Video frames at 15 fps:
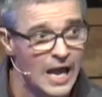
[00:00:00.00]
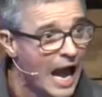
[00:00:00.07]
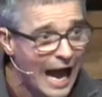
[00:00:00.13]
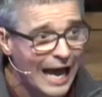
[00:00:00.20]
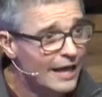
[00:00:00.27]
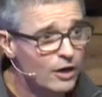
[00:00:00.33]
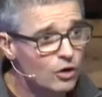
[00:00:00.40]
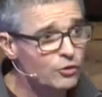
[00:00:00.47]

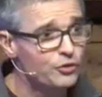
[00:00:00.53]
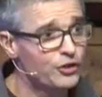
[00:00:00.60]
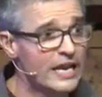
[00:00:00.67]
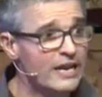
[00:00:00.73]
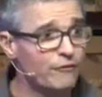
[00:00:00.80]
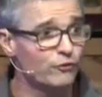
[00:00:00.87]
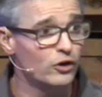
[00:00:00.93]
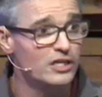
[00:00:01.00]
I don't
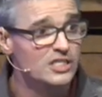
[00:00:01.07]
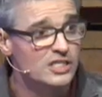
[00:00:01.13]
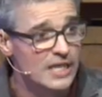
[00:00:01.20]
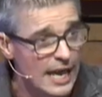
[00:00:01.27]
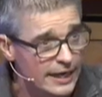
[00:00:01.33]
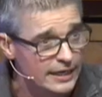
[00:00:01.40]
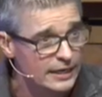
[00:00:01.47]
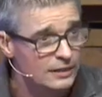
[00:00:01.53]
think for a
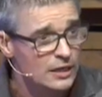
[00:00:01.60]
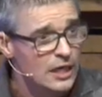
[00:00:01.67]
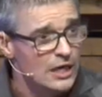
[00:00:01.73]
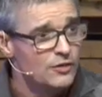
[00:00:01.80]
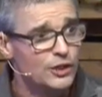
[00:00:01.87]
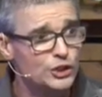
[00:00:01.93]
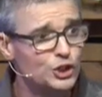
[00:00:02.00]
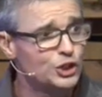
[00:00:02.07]
second
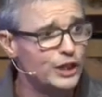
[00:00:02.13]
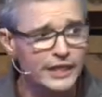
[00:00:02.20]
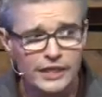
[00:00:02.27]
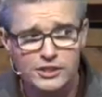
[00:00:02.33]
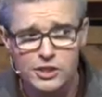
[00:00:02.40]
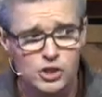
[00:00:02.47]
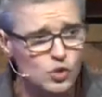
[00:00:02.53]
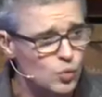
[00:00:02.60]
that
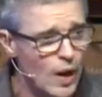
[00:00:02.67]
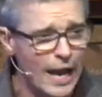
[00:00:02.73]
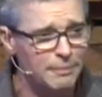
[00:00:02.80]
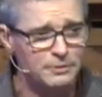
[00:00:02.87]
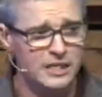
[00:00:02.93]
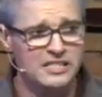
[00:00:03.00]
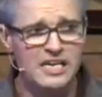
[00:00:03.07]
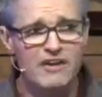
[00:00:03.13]
Jesus
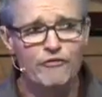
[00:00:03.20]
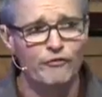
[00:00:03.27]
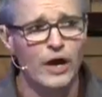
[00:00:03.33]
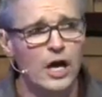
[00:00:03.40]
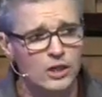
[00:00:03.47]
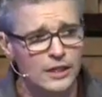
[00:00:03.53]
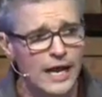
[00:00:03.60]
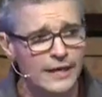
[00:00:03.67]
wept because he
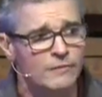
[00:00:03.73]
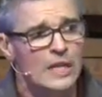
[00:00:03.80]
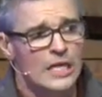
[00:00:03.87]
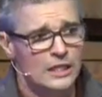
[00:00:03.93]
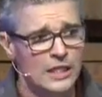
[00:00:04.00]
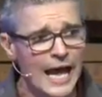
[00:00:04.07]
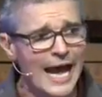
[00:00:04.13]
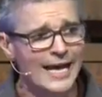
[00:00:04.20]
felt
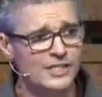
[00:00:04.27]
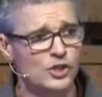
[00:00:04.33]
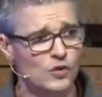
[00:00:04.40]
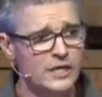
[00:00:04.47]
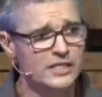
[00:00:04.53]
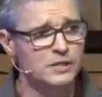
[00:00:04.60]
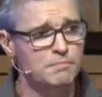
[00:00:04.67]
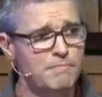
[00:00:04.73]
like
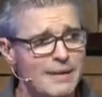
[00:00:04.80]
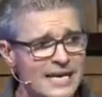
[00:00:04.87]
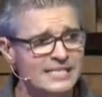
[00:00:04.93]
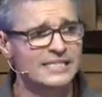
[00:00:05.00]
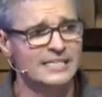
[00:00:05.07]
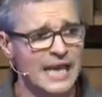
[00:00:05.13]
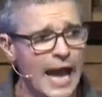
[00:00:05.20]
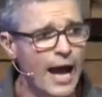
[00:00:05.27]
Lazarus
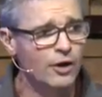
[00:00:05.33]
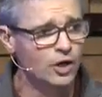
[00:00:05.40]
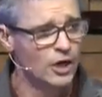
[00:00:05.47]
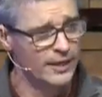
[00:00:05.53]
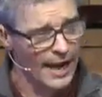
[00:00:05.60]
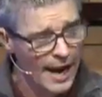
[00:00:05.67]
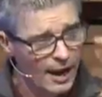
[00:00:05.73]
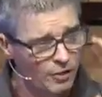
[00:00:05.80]
missed out
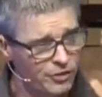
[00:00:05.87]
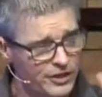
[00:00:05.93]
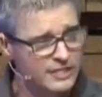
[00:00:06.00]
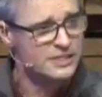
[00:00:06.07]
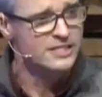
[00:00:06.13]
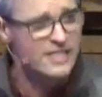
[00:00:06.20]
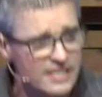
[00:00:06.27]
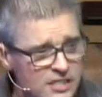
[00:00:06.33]
on how
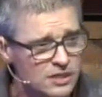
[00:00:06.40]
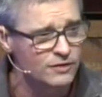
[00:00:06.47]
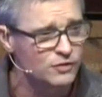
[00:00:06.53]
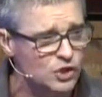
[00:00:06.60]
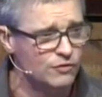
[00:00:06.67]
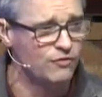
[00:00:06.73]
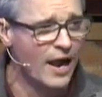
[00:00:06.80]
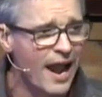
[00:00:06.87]
this season of
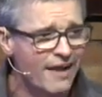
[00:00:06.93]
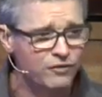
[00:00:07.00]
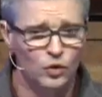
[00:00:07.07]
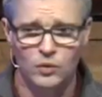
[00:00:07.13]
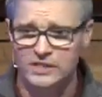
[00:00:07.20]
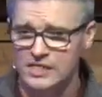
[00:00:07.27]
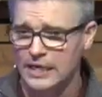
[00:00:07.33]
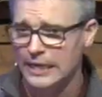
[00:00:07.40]
Survivor
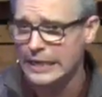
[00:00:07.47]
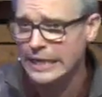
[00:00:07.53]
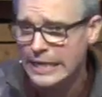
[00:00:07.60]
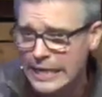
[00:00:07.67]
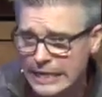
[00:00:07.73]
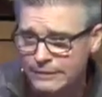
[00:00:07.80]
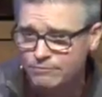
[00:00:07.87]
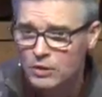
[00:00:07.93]
was going to
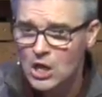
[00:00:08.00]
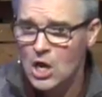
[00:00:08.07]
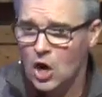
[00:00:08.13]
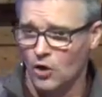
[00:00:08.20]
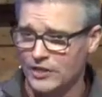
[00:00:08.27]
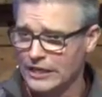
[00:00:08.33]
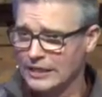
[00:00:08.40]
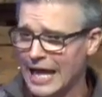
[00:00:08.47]
end,
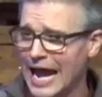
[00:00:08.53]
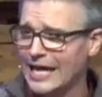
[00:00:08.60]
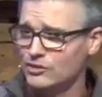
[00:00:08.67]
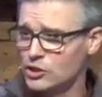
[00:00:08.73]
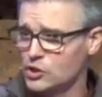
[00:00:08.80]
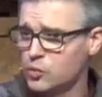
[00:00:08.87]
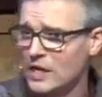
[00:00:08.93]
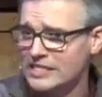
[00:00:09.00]
or that
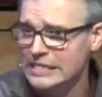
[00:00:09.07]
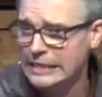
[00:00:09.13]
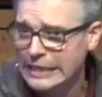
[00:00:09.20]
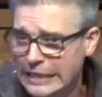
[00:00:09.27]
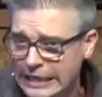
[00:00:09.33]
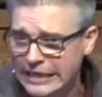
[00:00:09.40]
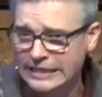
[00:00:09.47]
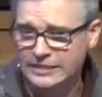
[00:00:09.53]
Lazarus wasn't
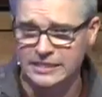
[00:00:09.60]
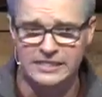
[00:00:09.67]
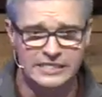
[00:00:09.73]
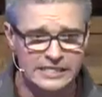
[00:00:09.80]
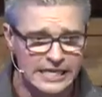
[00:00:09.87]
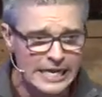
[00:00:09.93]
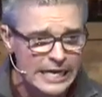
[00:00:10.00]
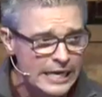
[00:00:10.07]
going to get to
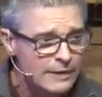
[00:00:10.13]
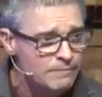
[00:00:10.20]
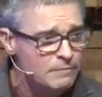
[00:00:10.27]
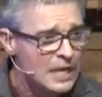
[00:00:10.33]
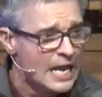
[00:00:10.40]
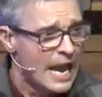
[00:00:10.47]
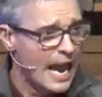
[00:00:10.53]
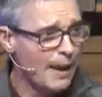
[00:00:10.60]
see
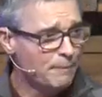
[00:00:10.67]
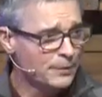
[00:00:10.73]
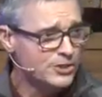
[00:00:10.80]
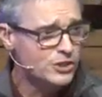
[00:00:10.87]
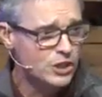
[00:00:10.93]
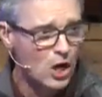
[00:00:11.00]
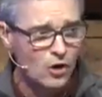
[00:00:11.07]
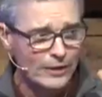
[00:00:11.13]

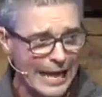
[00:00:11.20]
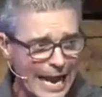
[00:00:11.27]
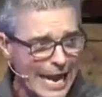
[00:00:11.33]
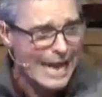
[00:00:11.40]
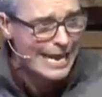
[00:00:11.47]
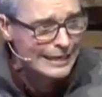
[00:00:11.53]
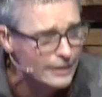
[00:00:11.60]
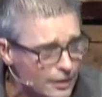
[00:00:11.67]
episode
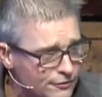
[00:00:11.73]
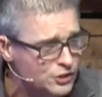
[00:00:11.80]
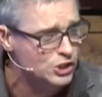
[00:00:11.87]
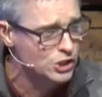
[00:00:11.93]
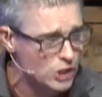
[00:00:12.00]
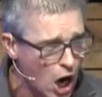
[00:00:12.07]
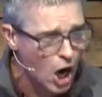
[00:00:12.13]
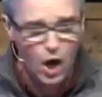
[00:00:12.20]
8 of
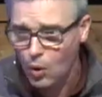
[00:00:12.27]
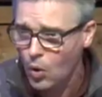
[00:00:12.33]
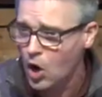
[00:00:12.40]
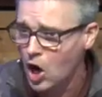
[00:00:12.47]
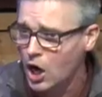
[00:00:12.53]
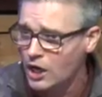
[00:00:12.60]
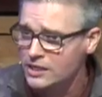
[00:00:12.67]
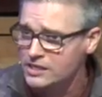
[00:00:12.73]
Star
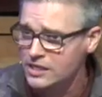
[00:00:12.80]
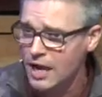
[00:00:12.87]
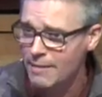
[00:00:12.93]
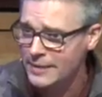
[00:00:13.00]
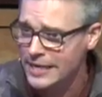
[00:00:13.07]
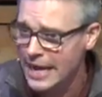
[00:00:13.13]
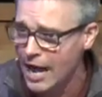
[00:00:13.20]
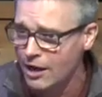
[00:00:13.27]
Wars
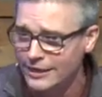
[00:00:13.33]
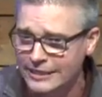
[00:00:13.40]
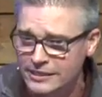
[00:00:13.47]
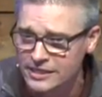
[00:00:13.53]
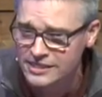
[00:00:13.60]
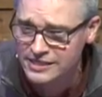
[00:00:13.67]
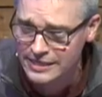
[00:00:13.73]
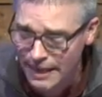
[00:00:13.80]
coming out in
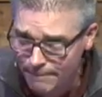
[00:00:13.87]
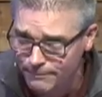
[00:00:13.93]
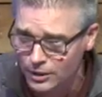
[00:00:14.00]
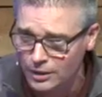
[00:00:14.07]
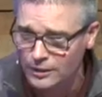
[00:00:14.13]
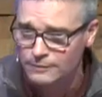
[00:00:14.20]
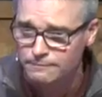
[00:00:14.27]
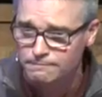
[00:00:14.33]

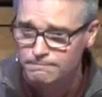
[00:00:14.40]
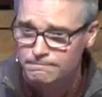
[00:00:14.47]
December.